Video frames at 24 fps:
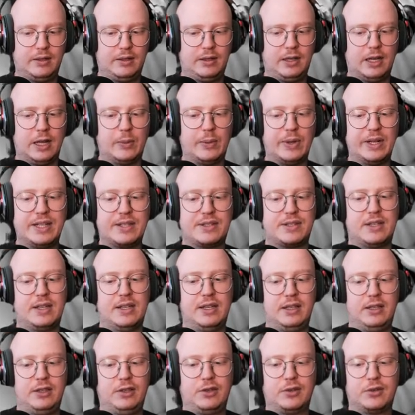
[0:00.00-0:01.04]
Now, Win is
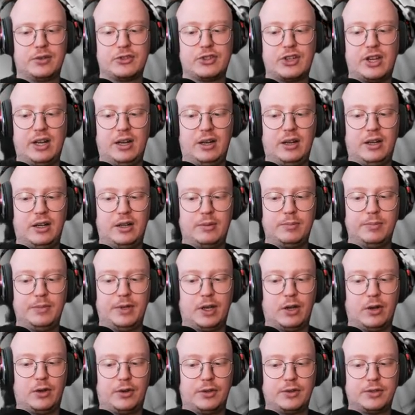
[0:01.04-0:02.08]
saying, your channel helped me a
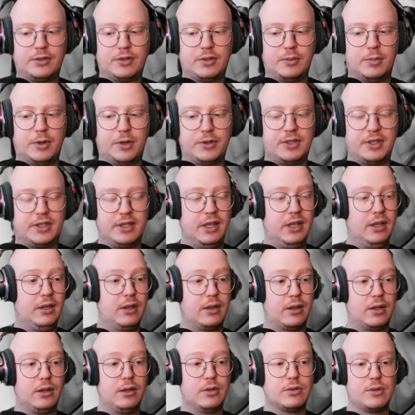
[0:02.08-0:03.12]
lot about technique.
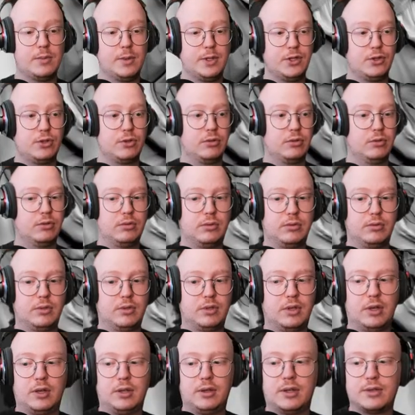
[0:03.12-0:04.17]
Thank you so much.
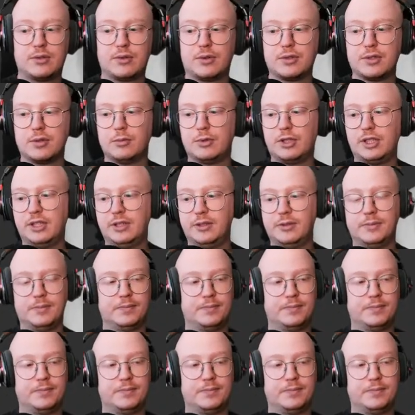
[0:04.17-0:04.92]
Uh, that's awesome to hear.